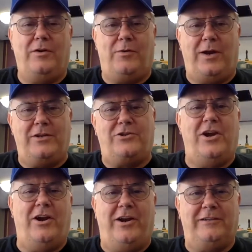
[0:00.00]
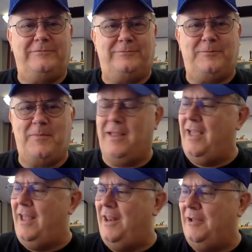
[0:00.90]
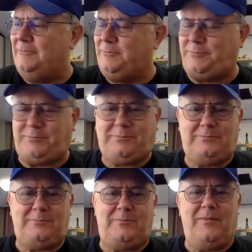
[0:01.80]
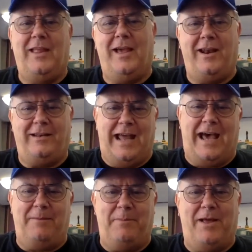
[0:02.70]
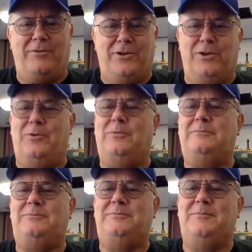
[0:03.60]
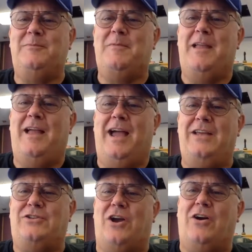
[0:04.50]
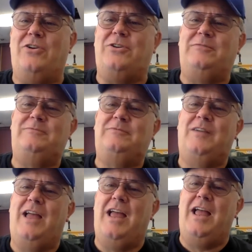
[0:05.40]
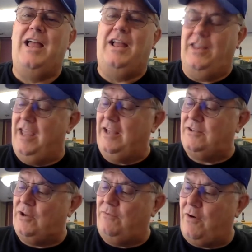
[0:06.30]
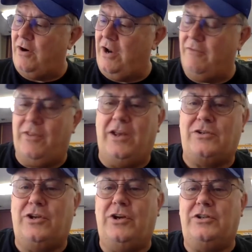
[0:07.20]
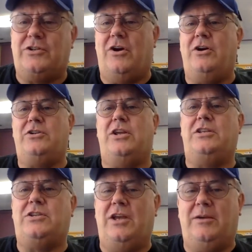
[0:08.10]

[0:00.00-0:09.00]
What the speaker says: Greek cherry and a Diet Mountain Dew. Hey, Sarge. Yeah, so far everything's good, Sarge. It's